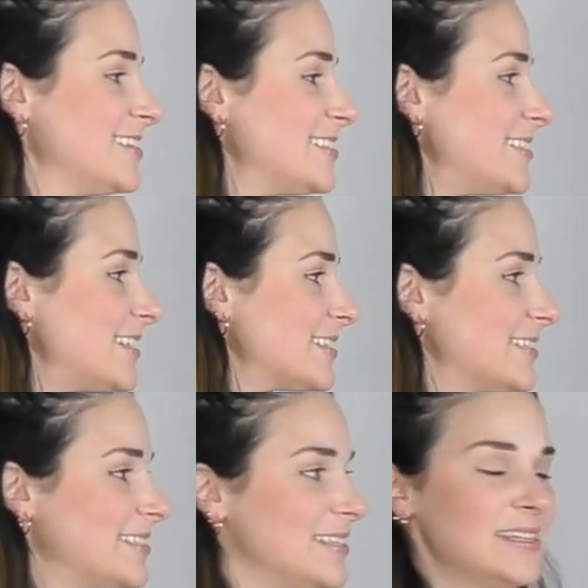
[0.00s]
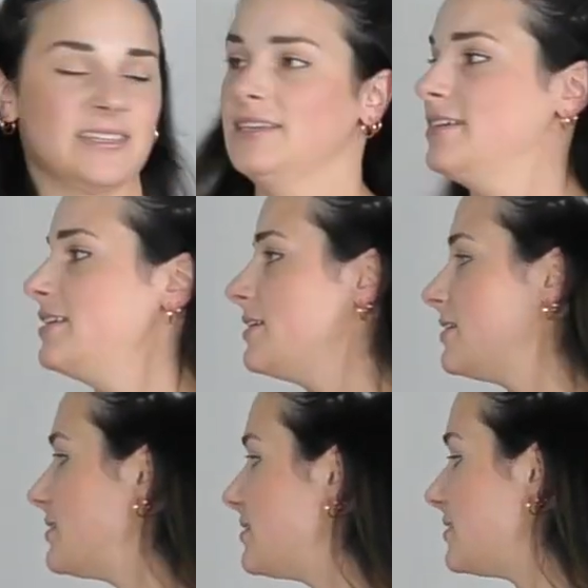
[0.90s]
6,
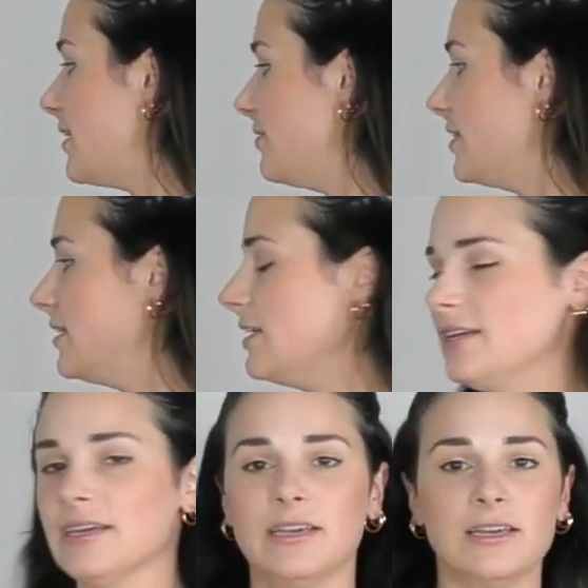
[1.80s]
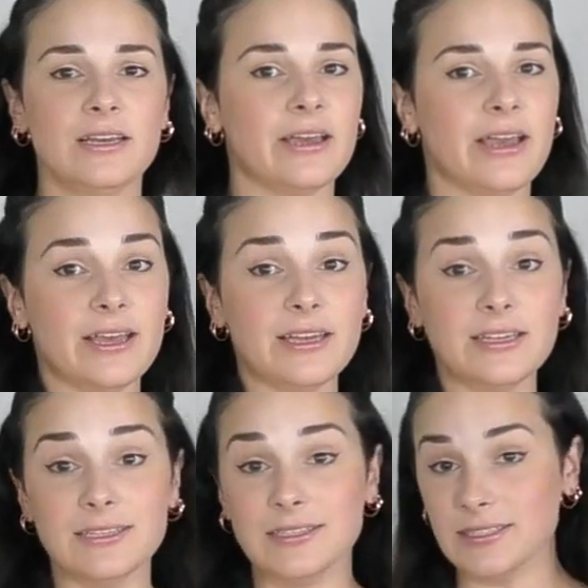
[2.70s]
7,
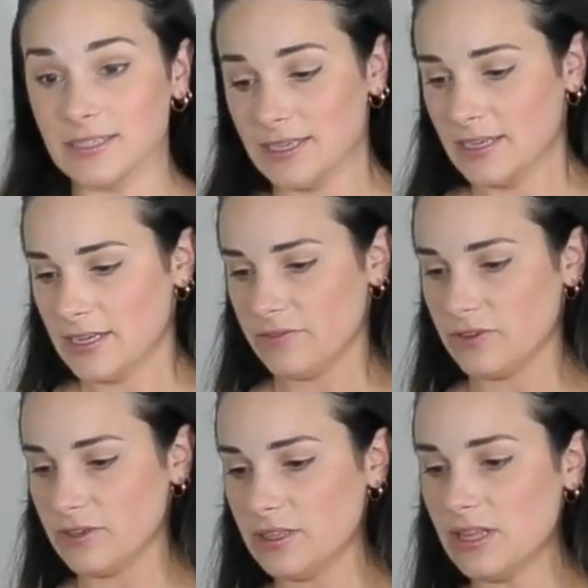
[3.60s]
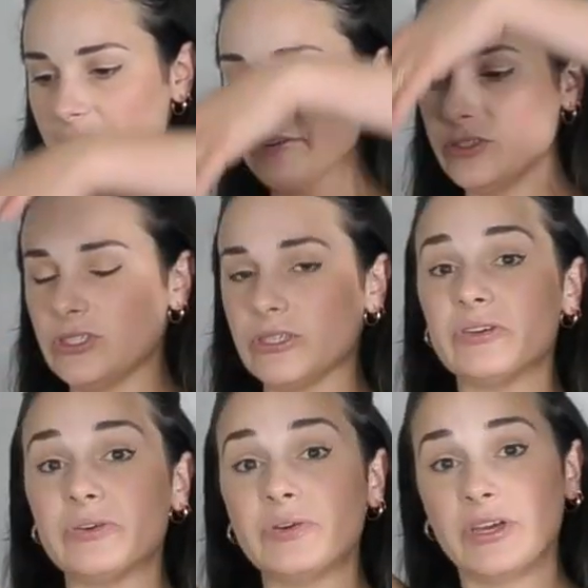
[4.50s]
8. If you're allowed to,
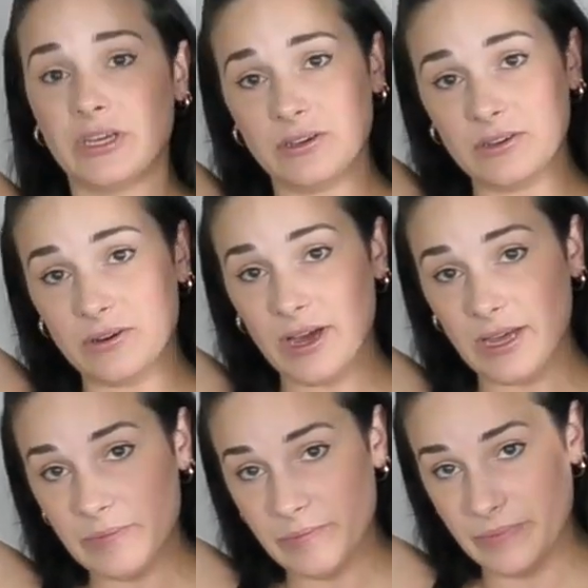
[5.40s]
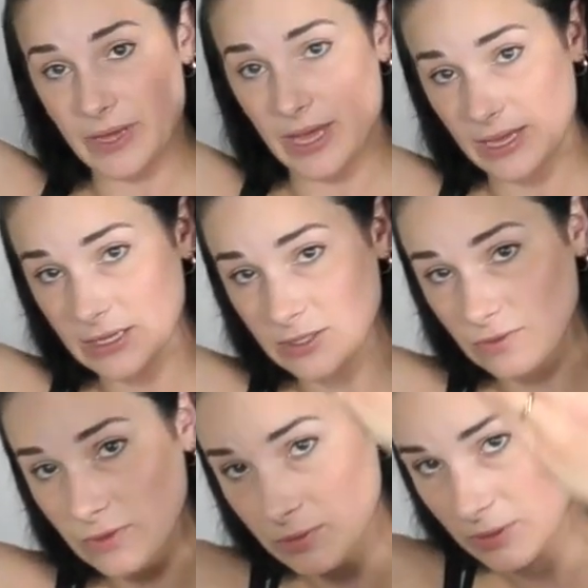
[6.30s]
you can go ahead and bend
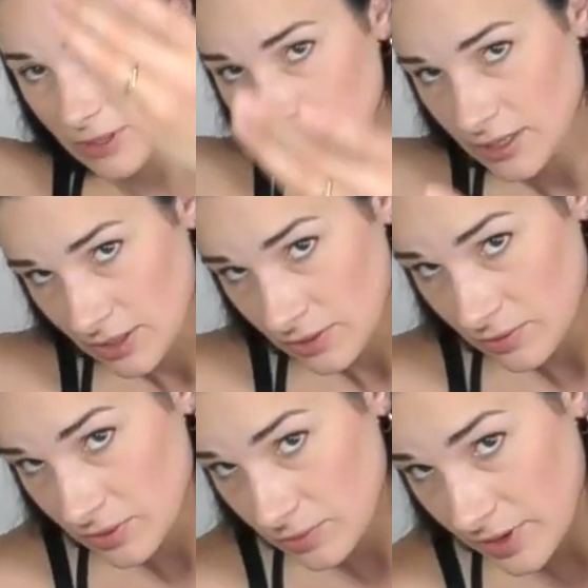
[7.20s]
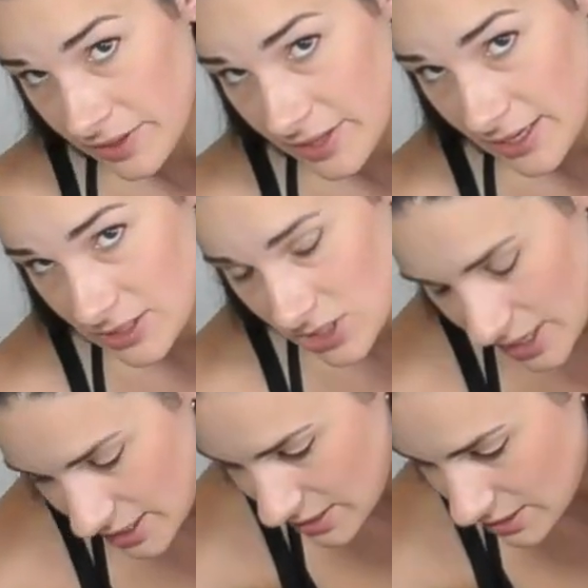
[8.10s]
forward with one leg
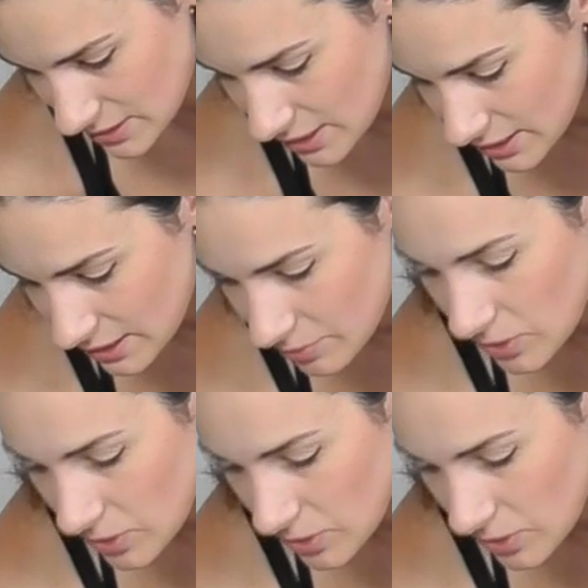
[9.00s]
straight at a time,